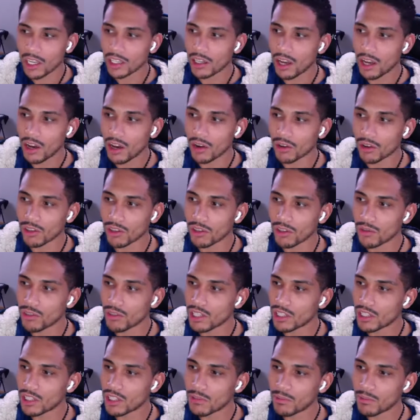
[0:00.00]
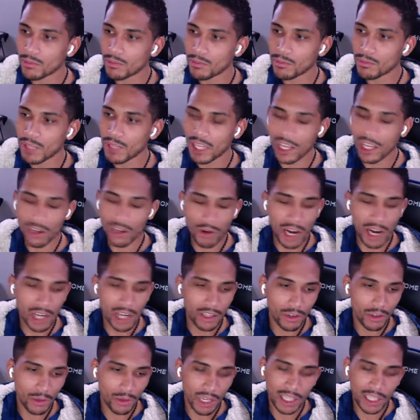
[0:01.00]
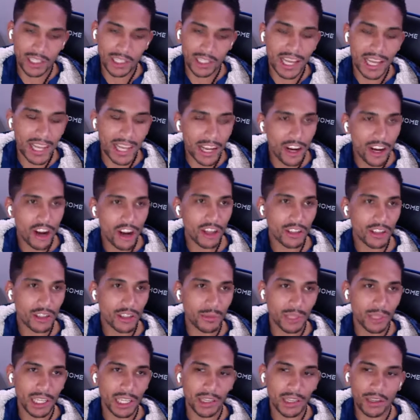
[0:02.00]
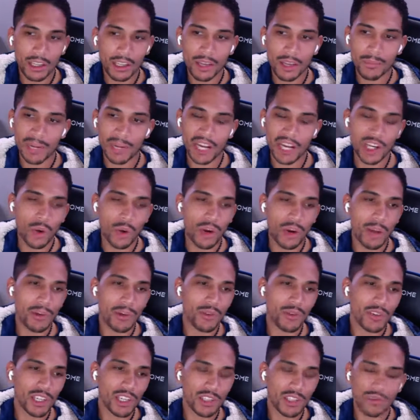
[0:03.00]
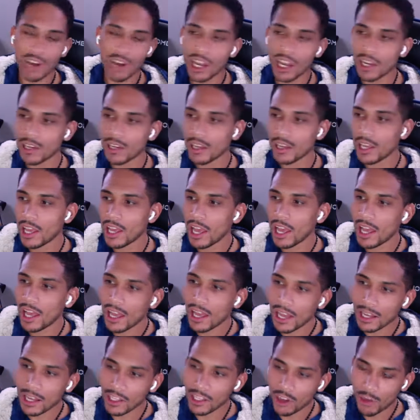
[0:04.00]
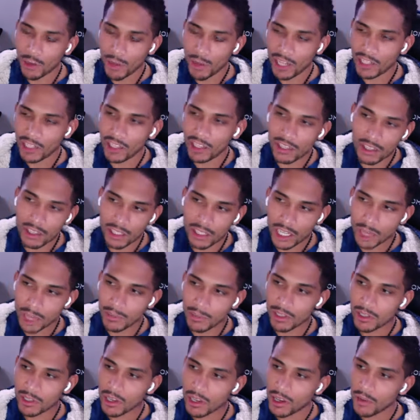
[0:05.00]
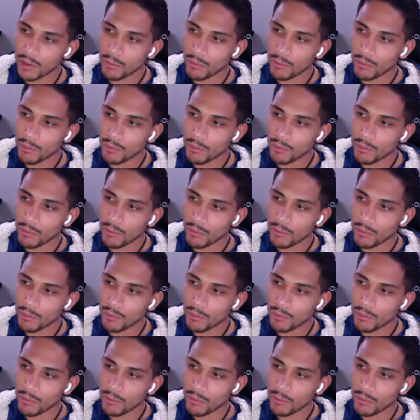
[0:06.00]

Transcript: No, you just be like, all right, you know what? Yeah, that hurt a little bit, but I know what I'm doing is right, and go back to the other steps.